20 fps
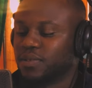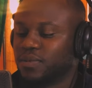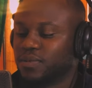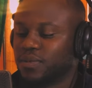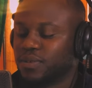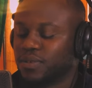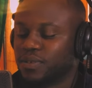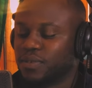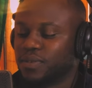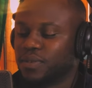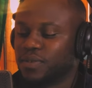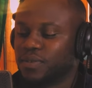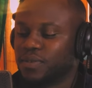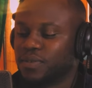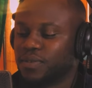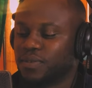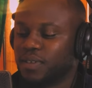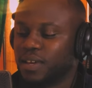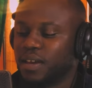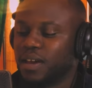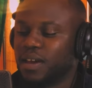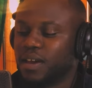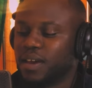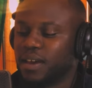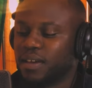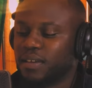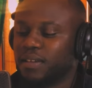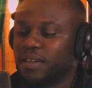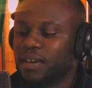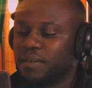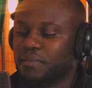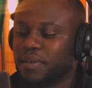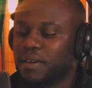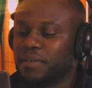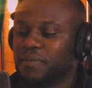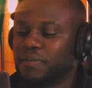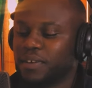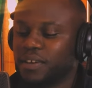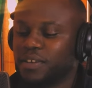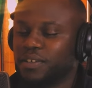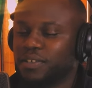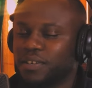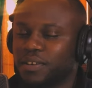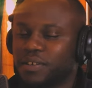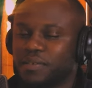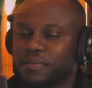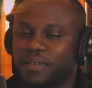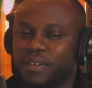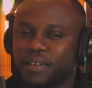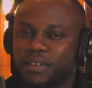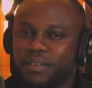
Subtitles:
in school. So, yeah, I done my fair share.